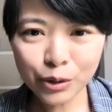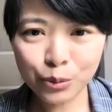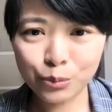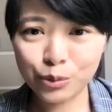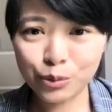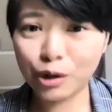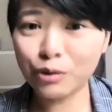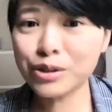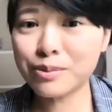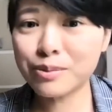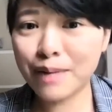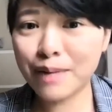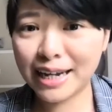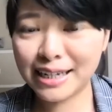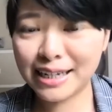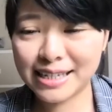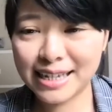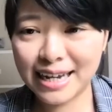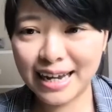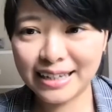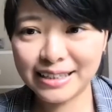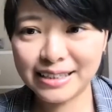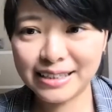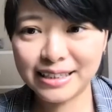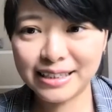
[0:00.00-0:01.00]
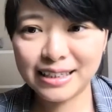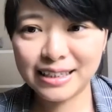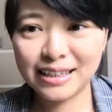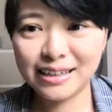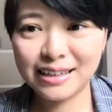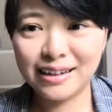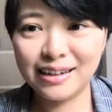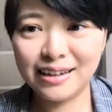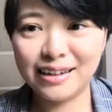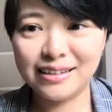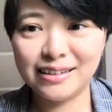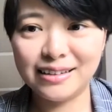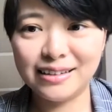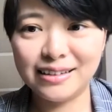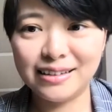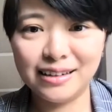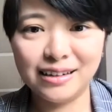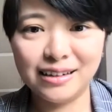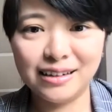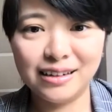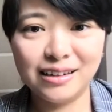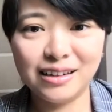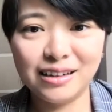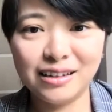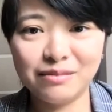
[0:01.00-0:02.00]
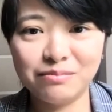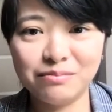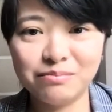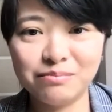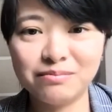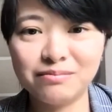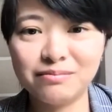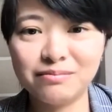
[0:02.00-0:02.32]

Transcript: growth mindset and uh,